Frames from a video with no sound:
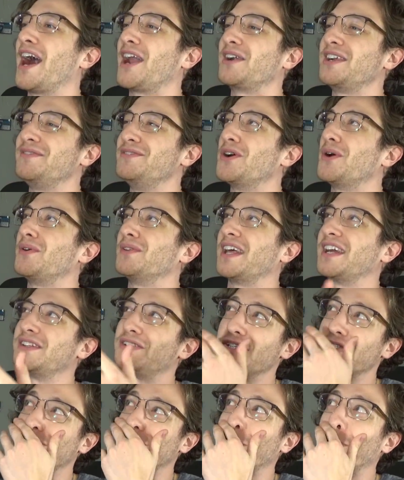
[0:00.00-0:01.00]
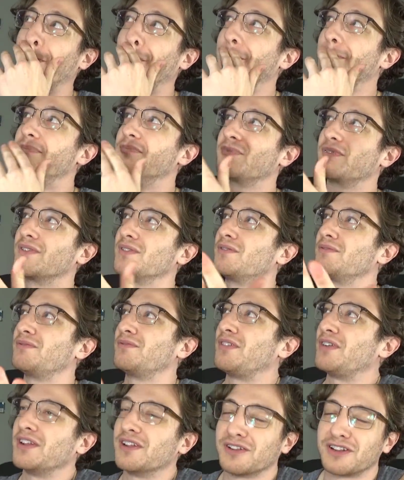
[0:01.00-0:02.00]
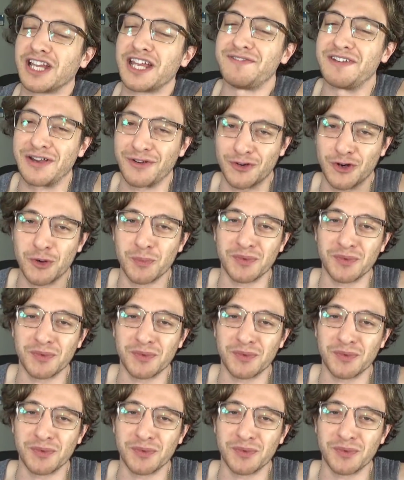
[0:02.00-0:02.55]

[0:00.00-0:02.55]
I don't even know, like, just living